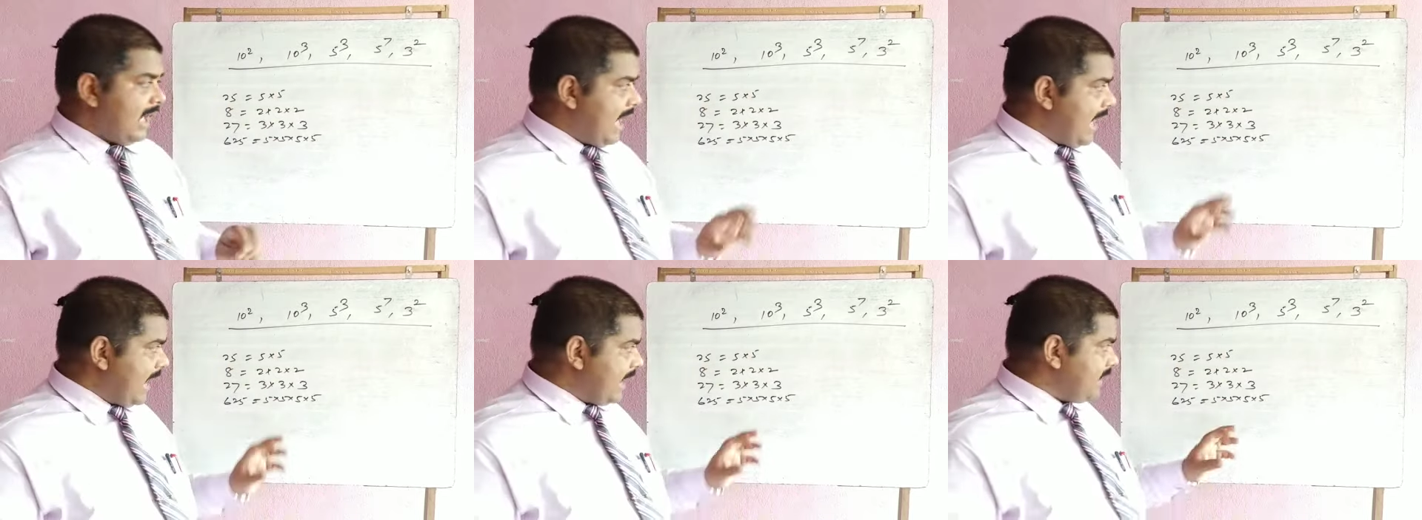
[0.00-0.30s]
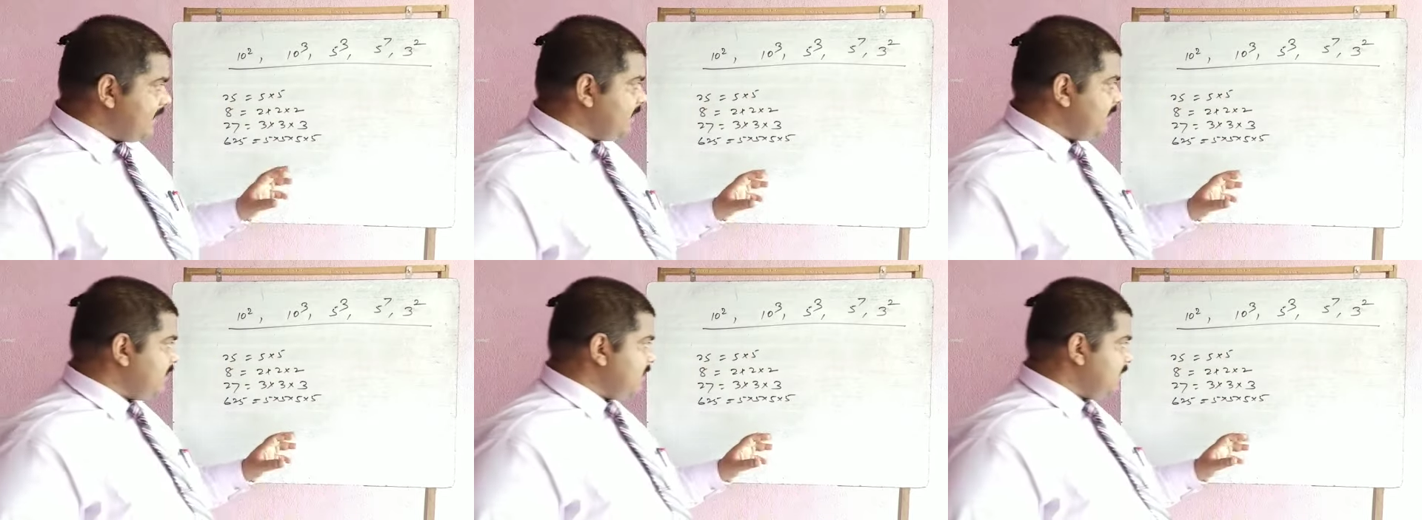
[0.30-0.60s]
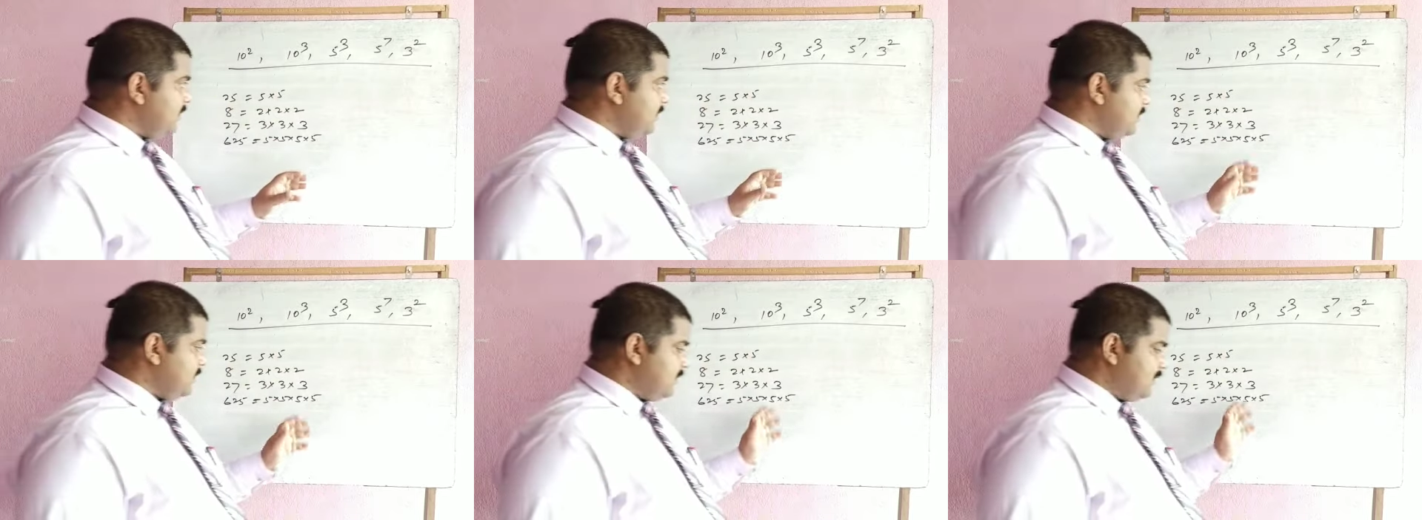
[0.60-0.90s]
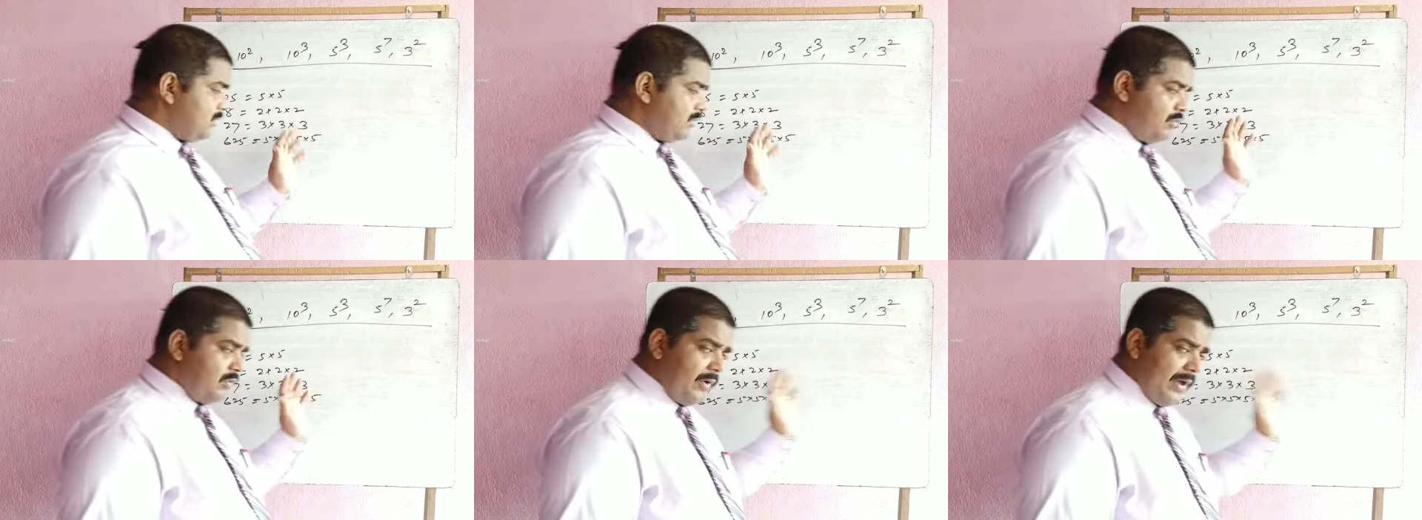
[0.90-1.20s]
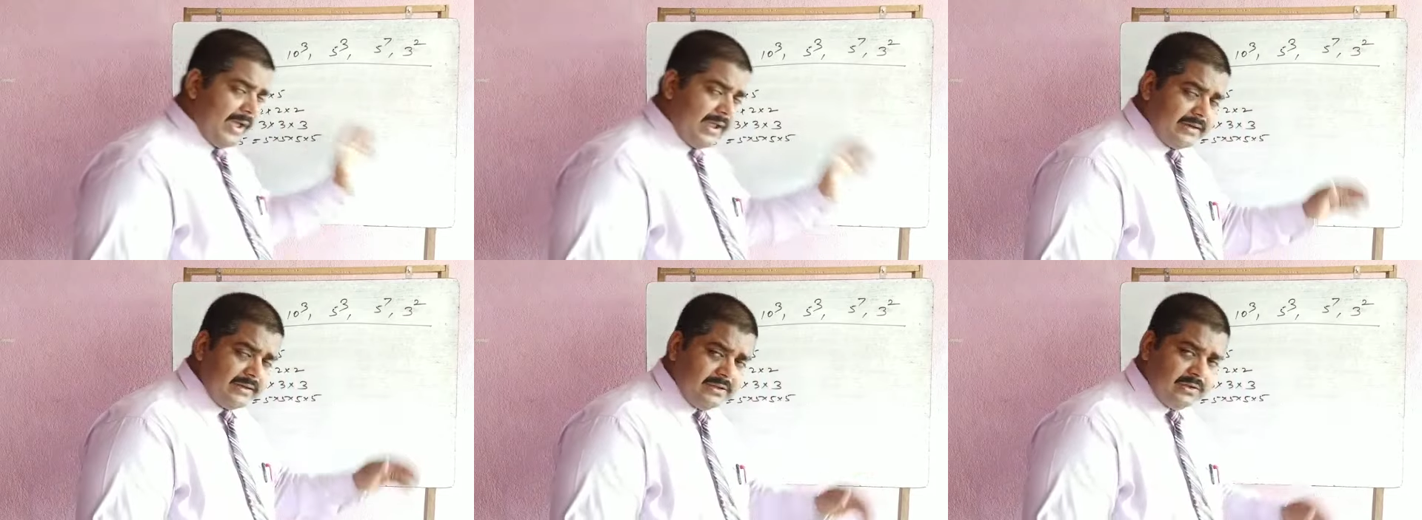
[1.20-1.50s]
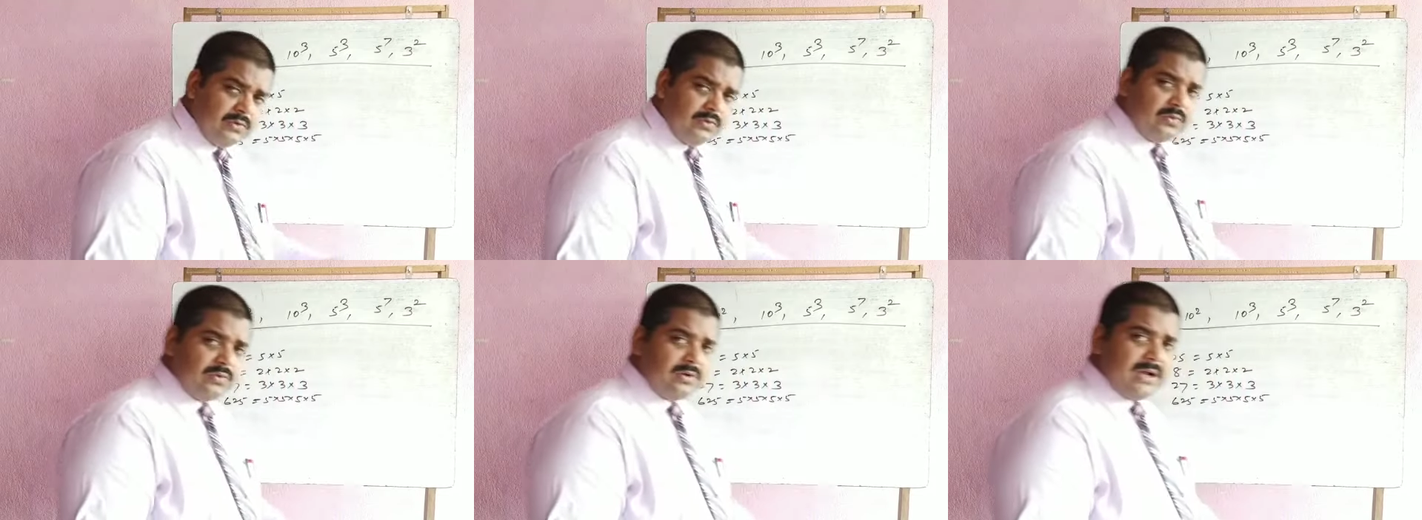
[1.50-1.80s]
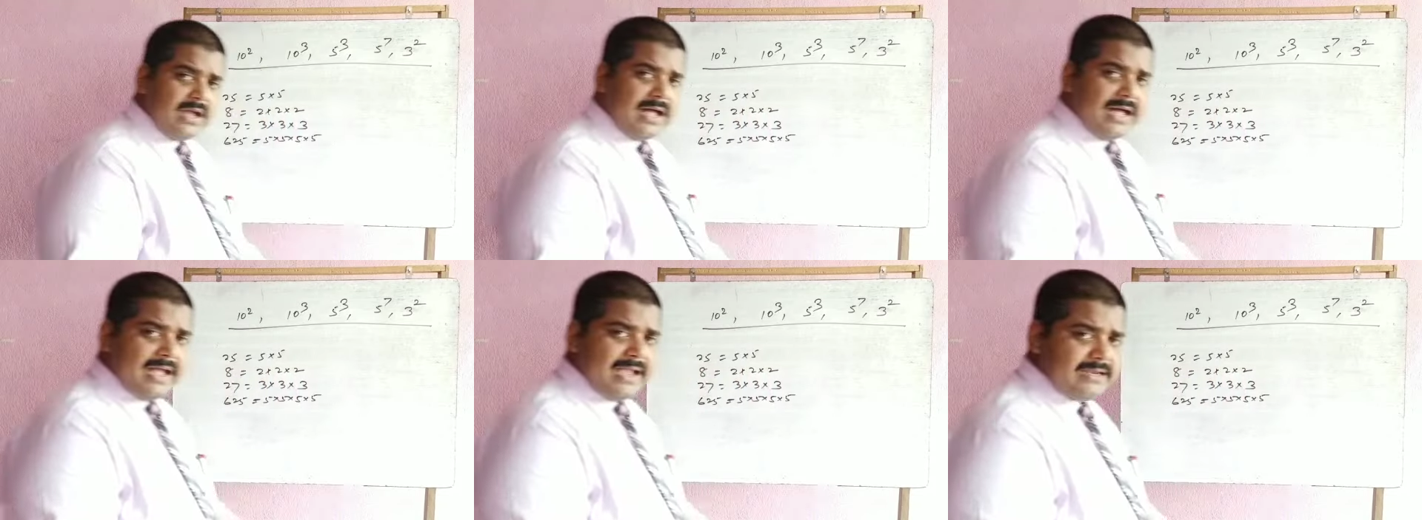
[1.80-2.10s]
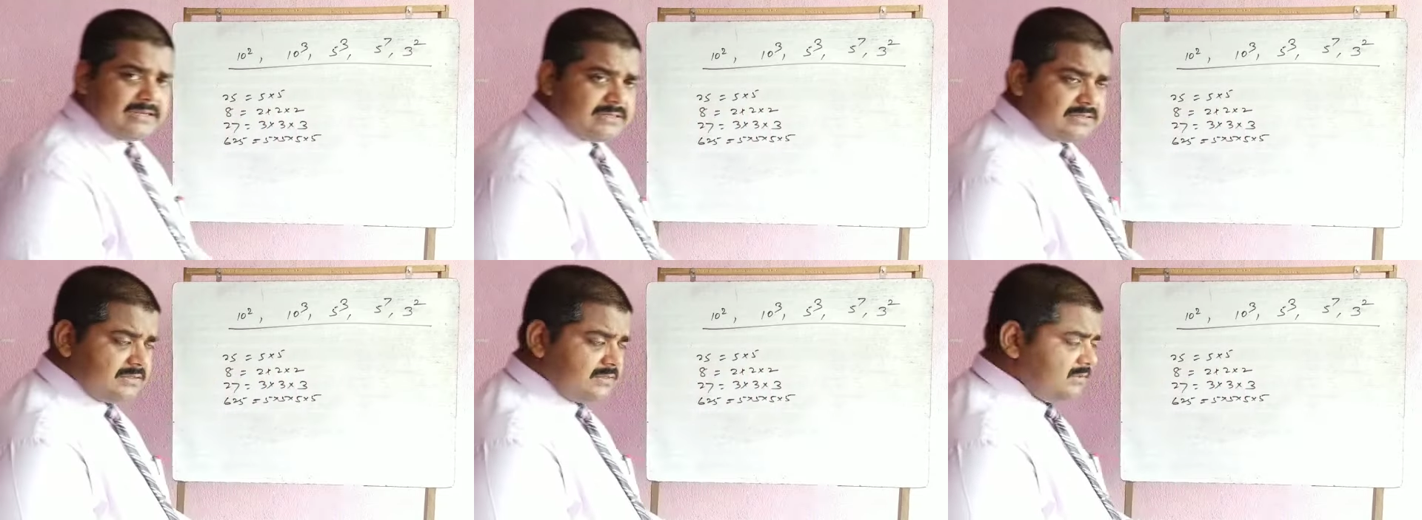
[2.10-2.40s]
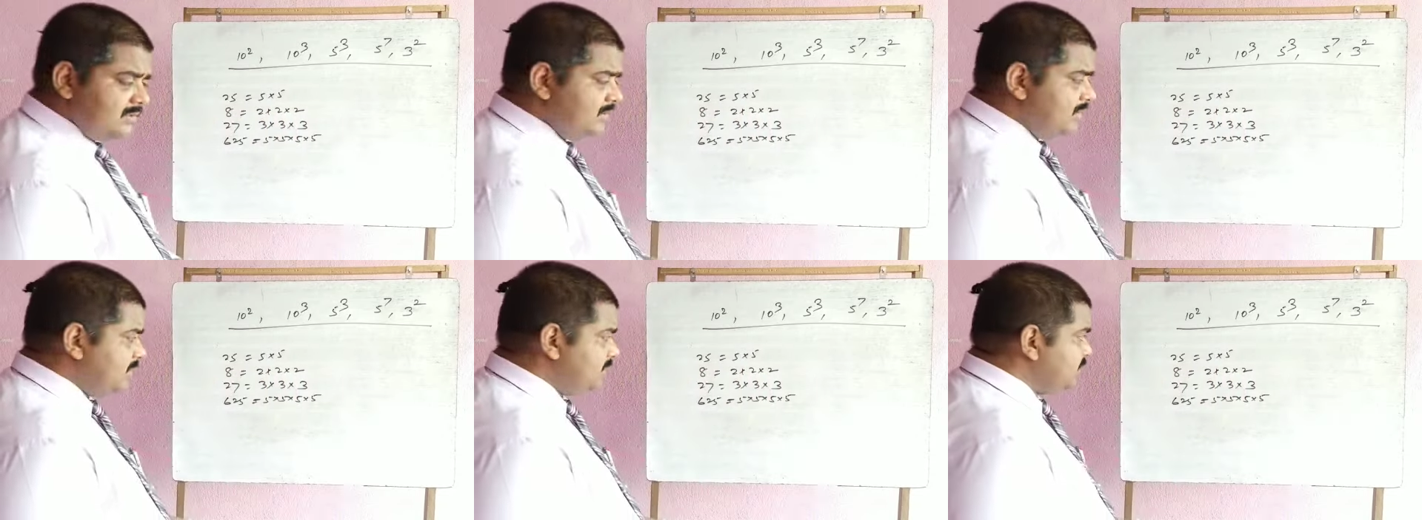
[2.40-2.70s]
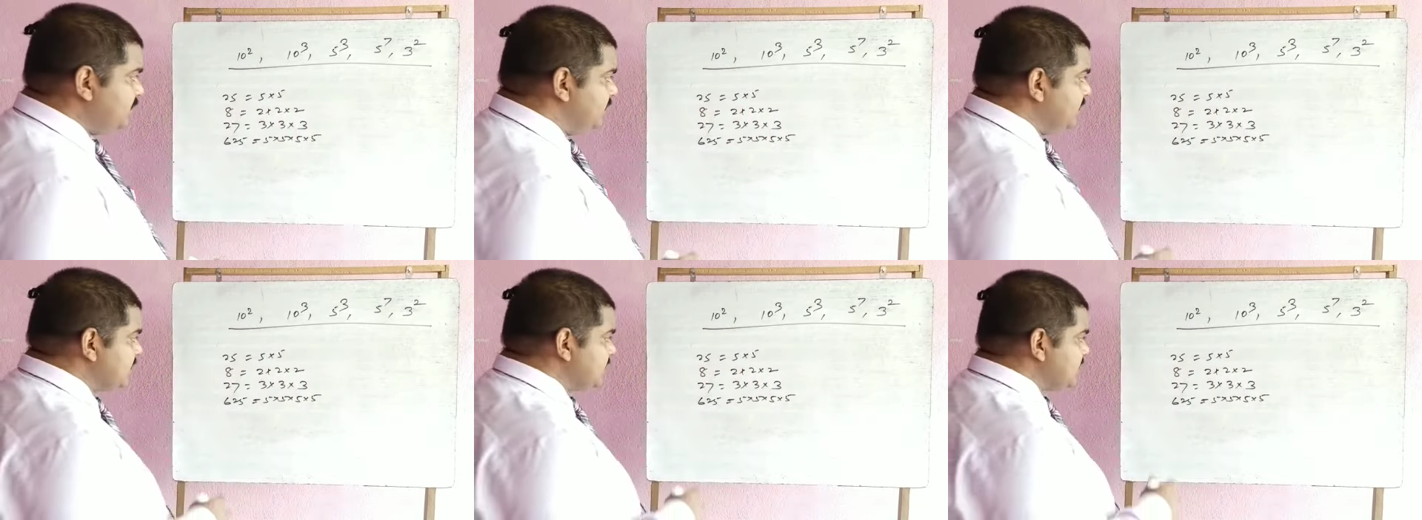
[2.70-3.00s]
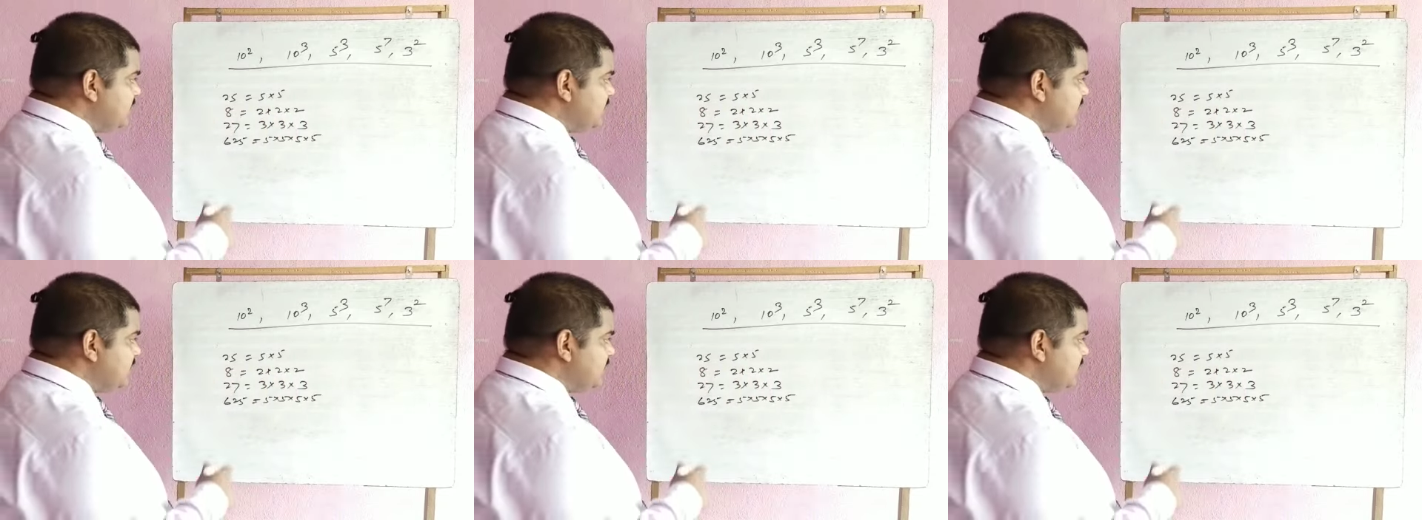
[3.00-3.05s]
And when you write this